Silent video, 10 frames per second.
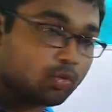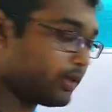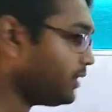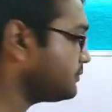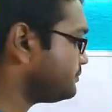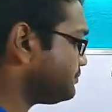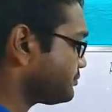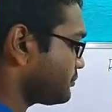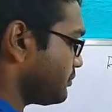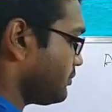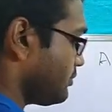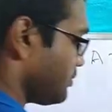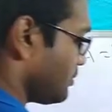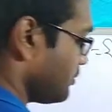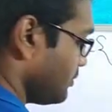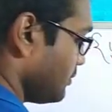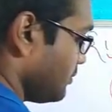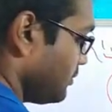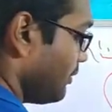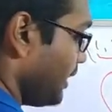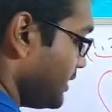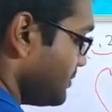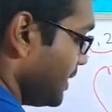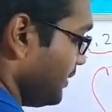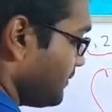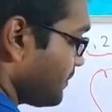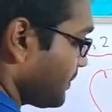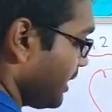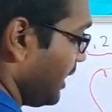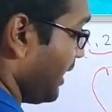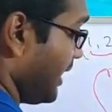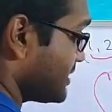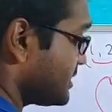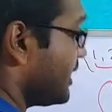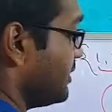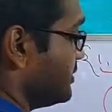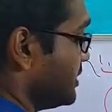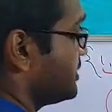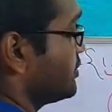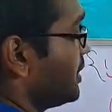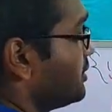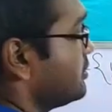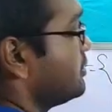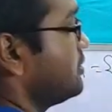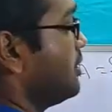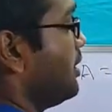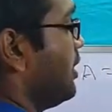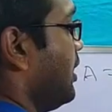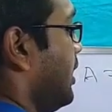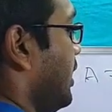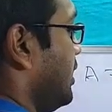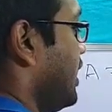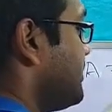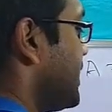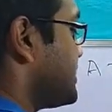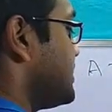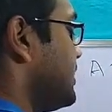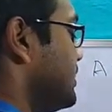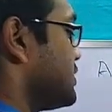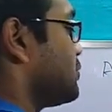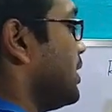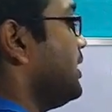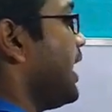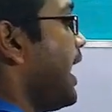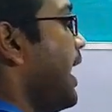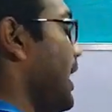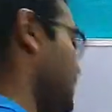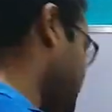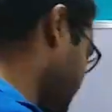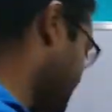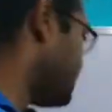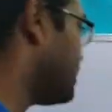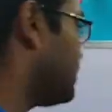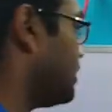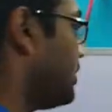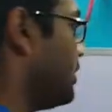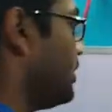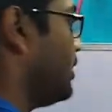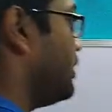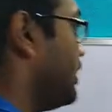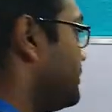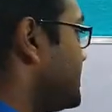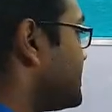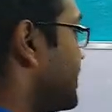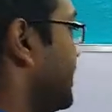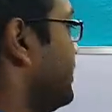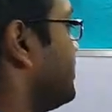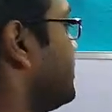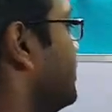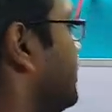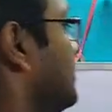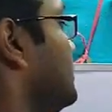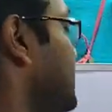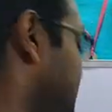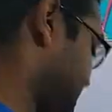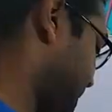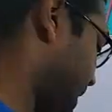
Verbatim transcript: Okay. Now let me extend this one. Let me extend this one and let me say this